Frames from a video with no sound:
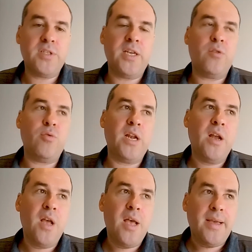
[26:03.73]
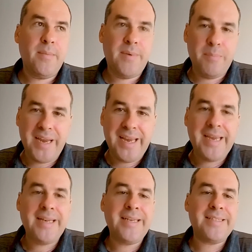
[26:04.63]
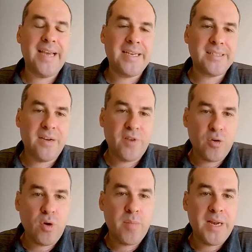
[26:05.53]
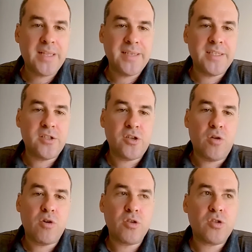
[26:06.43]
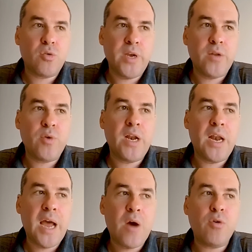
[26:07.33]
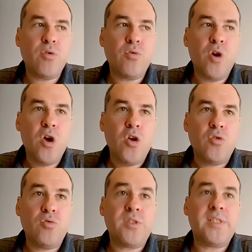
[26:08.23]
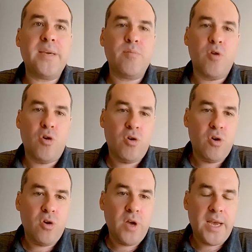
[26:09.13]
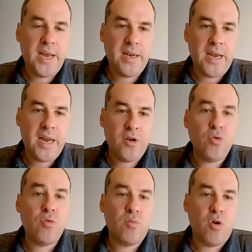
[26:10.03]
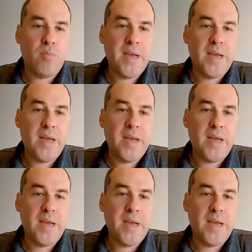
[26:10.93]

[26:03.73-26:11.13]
It will bring in these extra vulnerabilities and so on, so it will allow you to see more and do more.